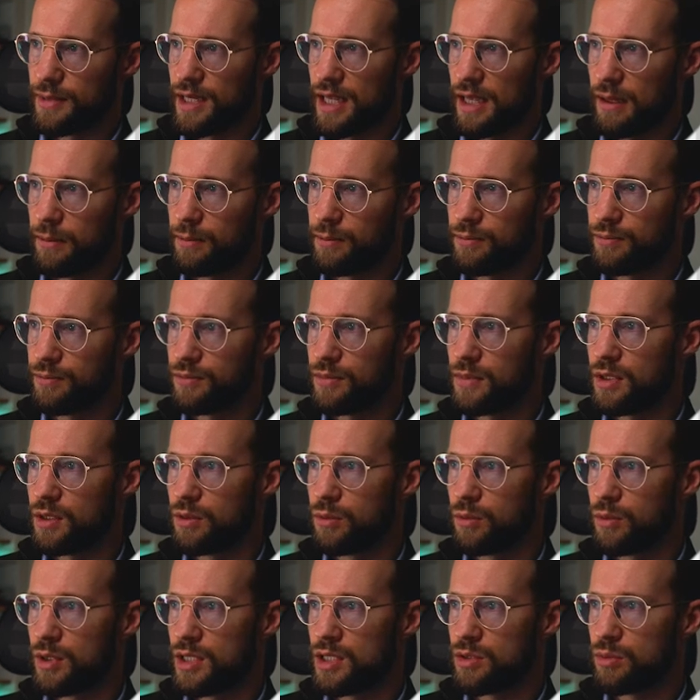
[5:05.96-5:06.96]
name,
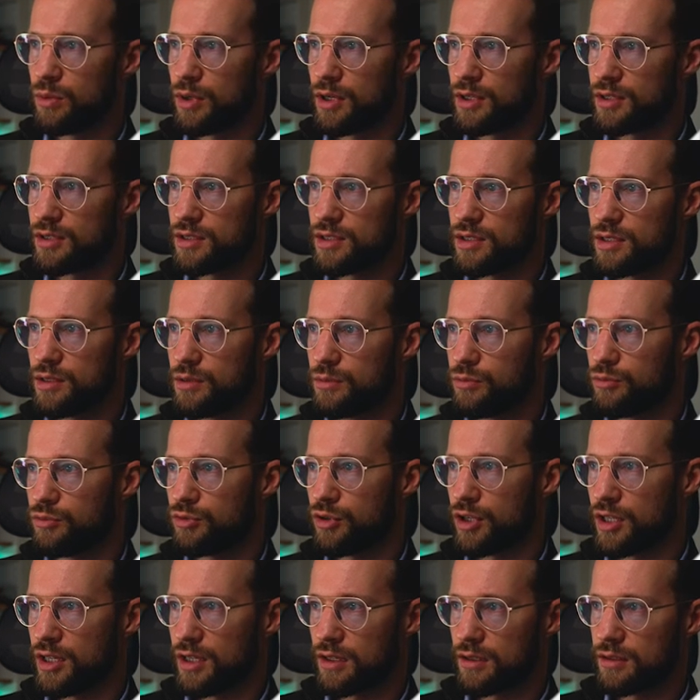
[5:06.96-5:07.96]
which was
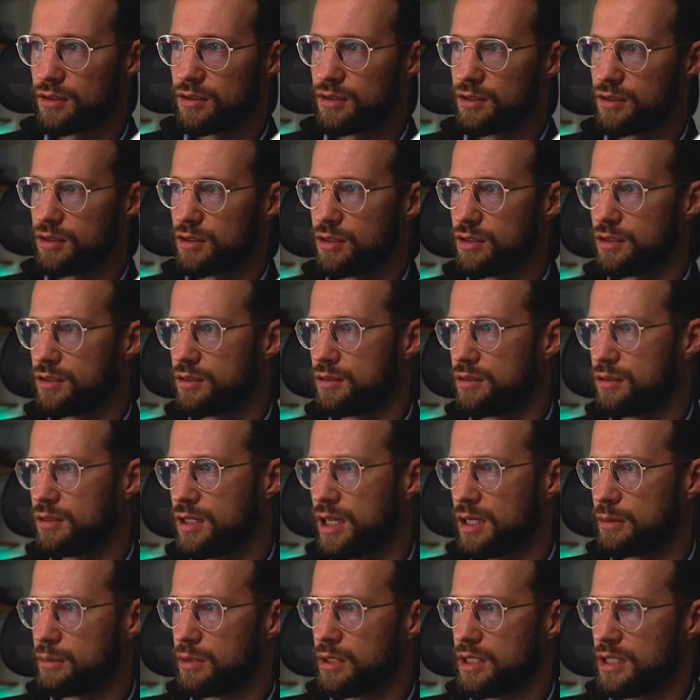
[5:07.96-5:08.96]
products,
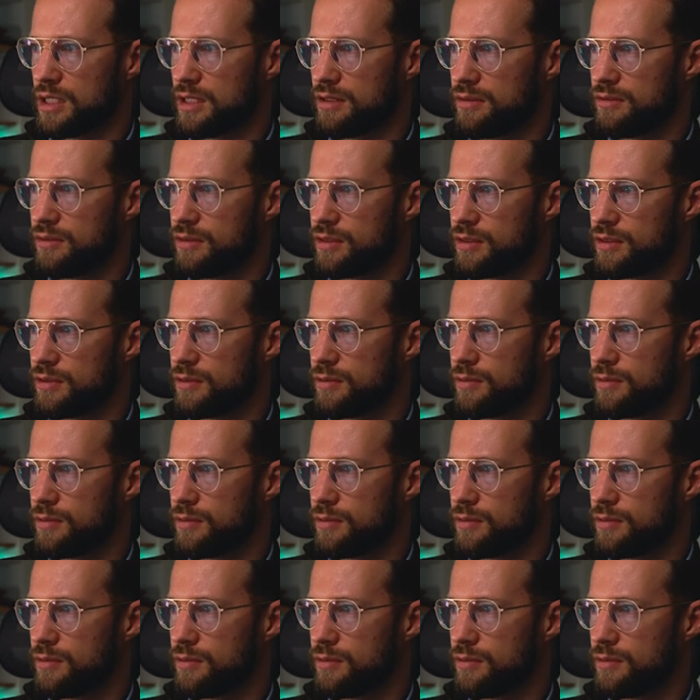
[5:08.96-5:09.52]
I believe.